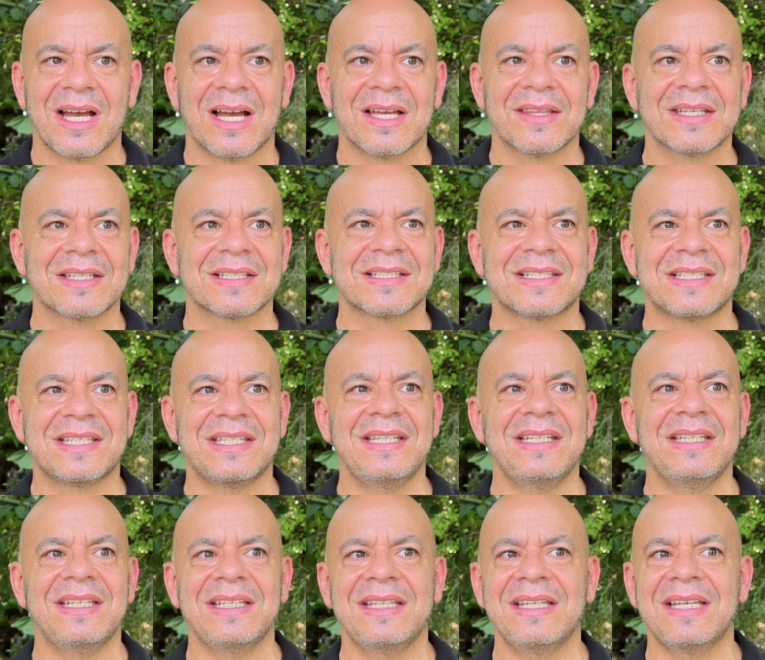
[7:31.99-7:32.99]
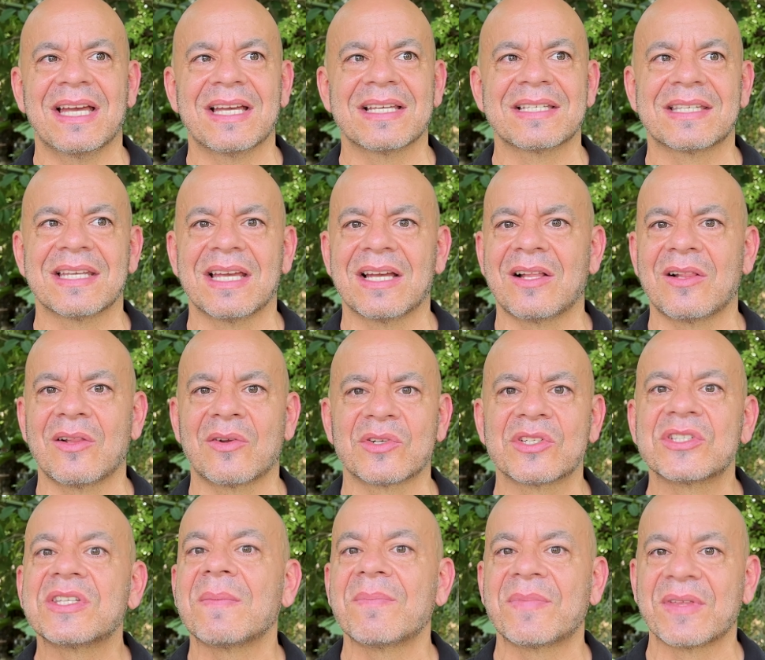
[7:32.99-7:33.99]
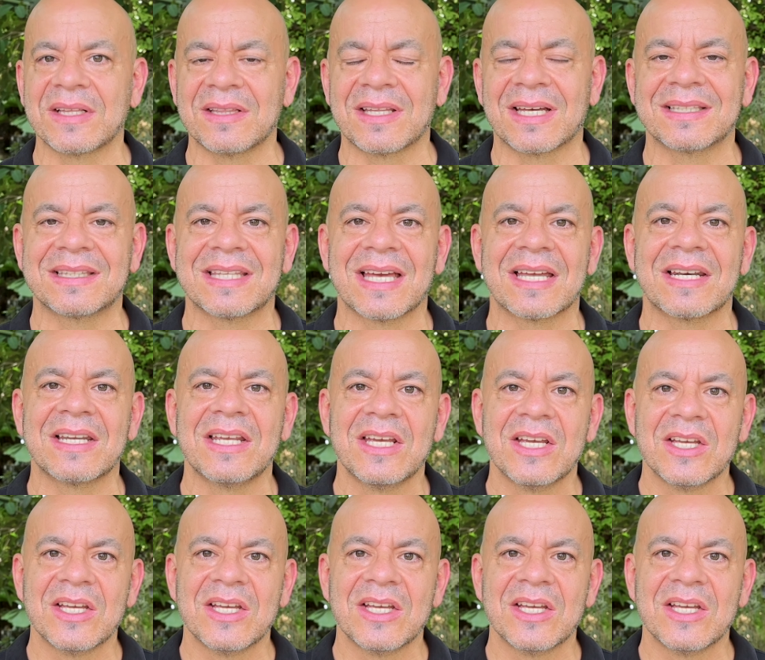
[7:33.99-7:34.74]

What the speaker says: I think it's TESL or something like that.